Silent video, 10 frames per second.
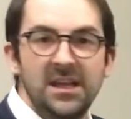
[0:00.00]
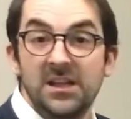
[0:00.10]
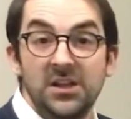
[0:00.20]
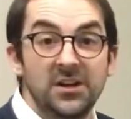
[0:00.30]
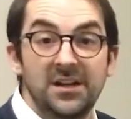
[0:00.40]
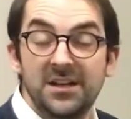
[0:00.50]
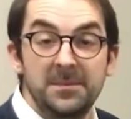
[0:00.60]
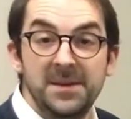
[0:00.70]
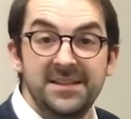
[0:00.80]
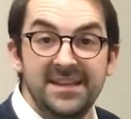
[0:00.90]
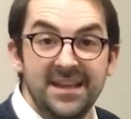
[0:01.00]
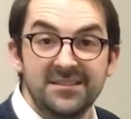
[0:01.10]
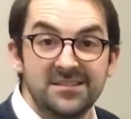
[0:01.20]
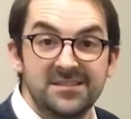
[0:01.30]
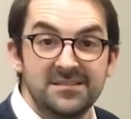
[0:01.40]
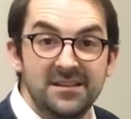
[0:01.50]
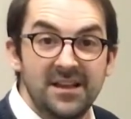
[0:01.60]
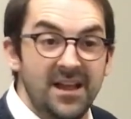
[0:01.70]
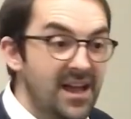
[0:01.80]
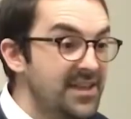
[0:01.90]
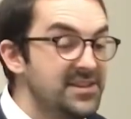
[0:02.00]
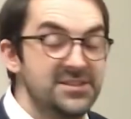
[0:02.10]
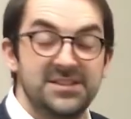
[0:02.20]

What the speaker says: you're going to be tense, and there's